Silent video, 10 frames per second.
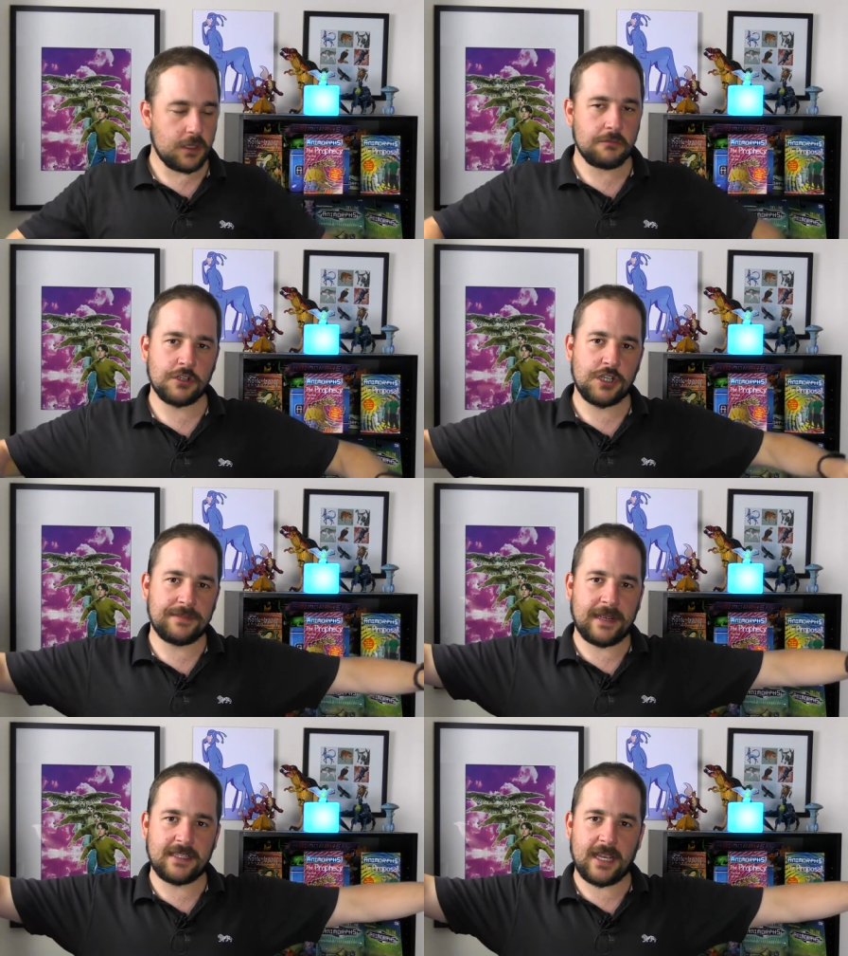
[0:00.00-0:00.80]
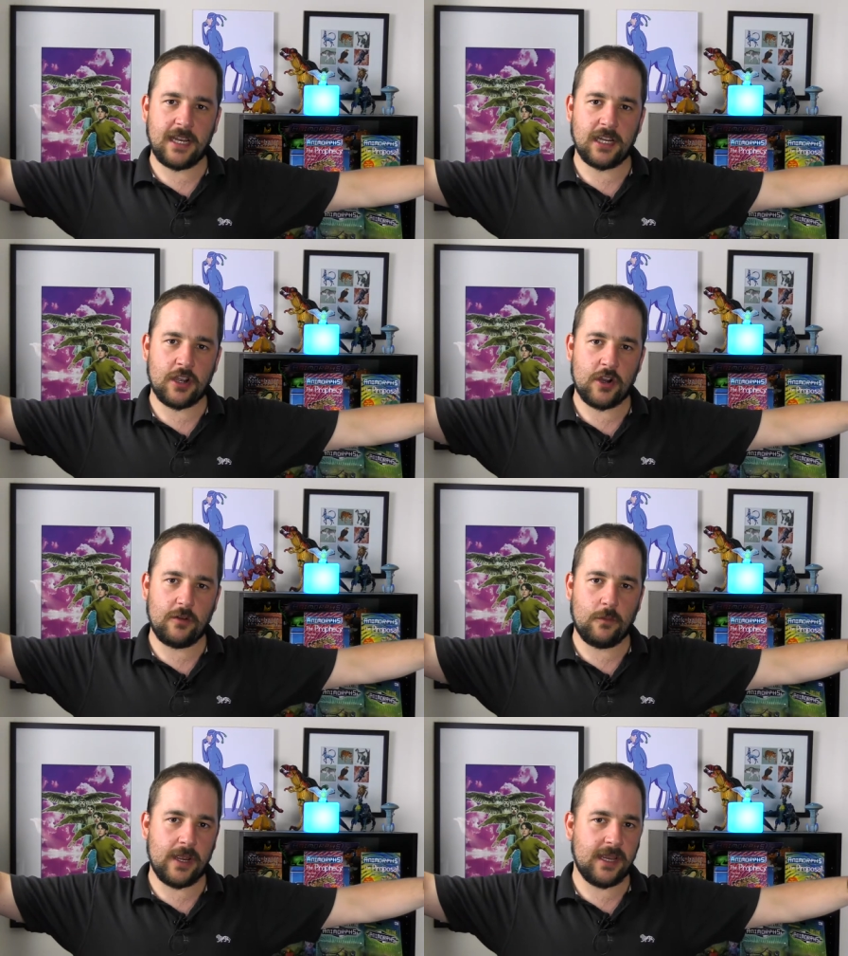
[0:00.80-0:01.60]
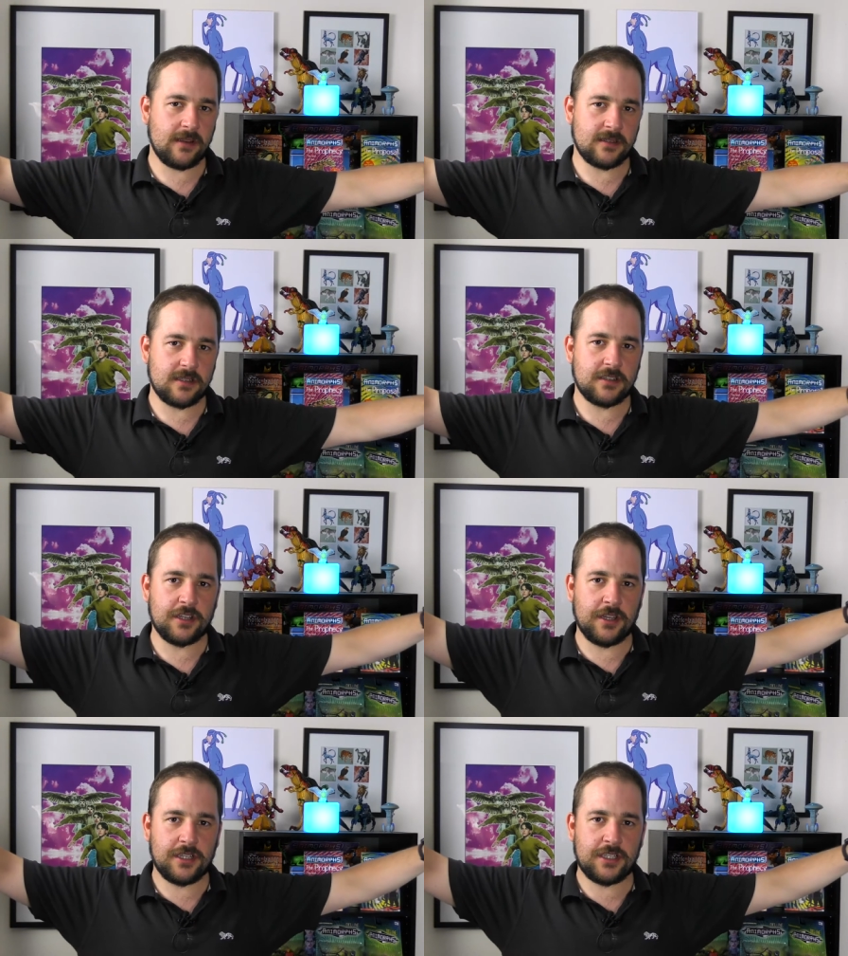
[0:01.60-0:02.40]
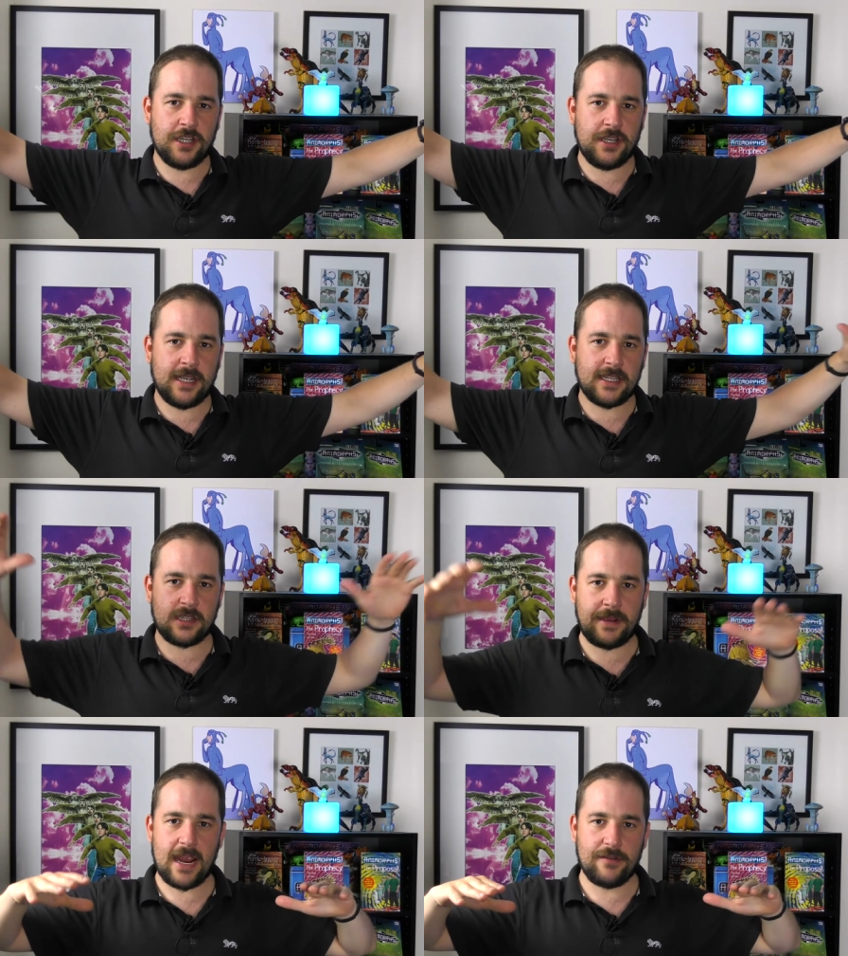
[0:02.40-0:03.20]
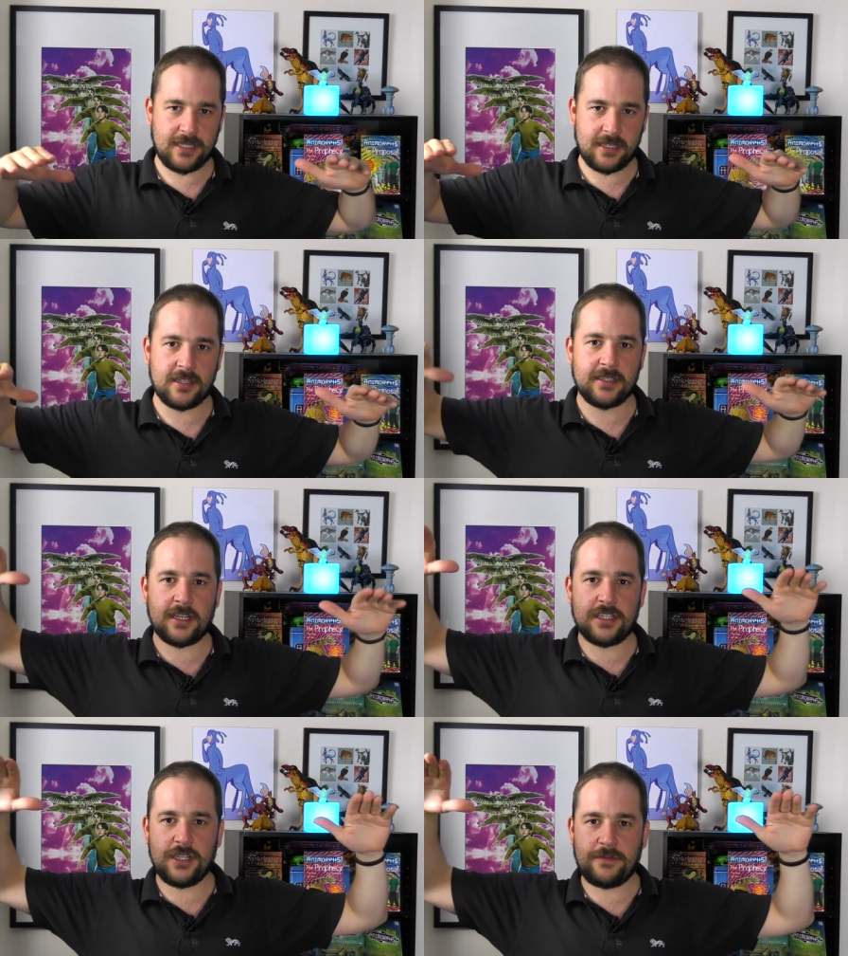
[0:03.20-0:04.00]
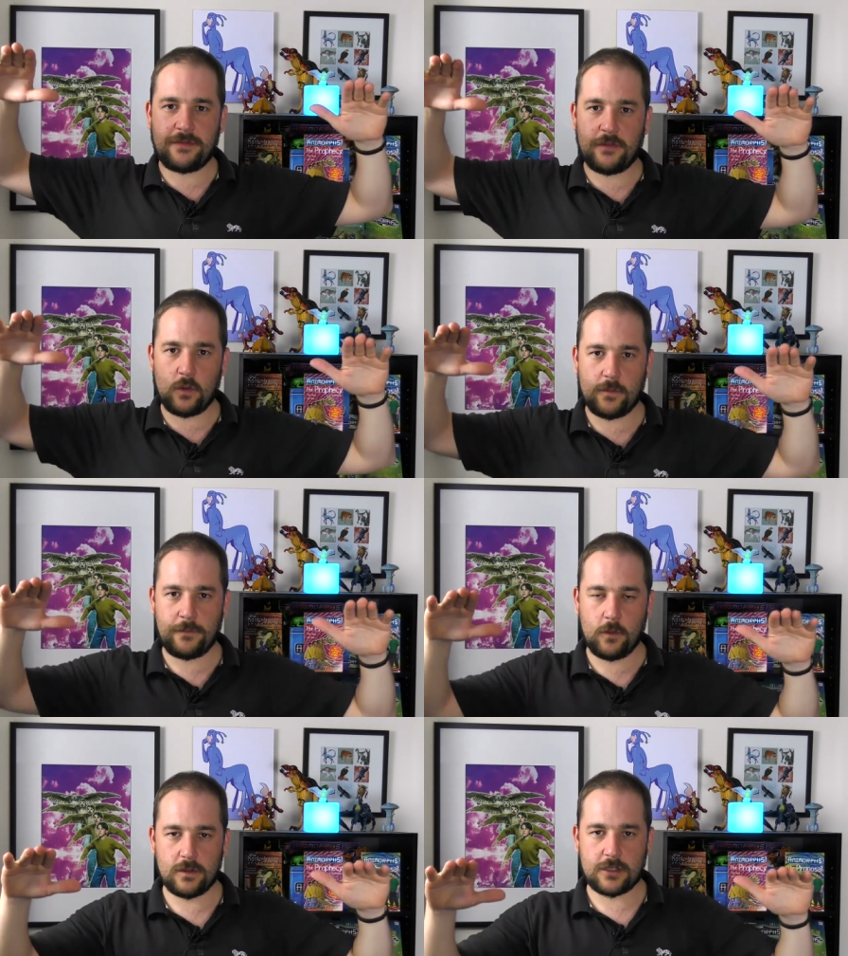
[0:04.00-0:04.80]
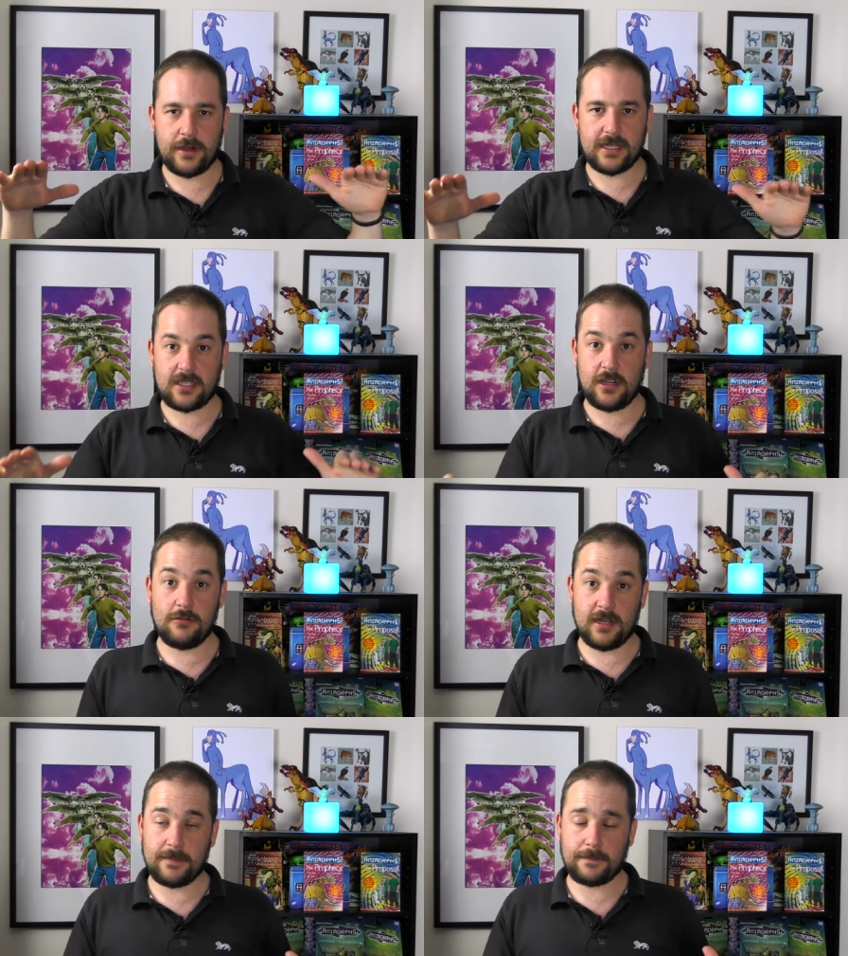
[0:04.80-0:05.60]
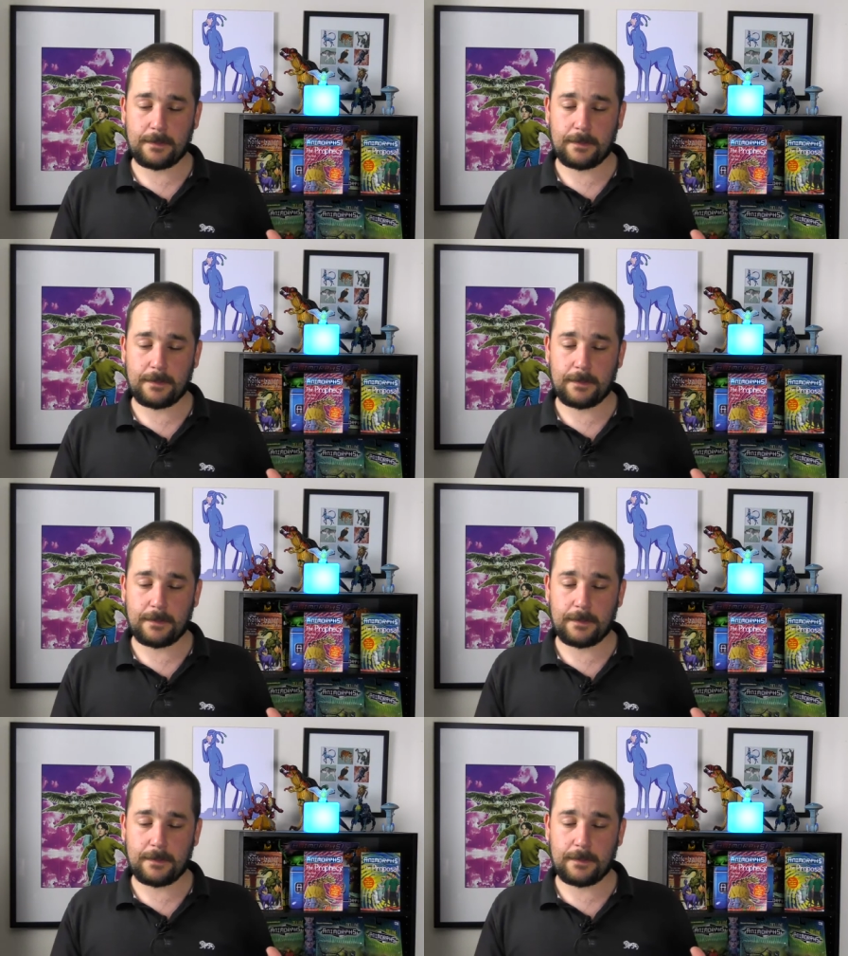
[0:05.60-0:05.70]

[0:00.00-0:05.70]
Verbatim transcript: But she's maintaining her wings so that she gets some air resistance and she falls quite slowly.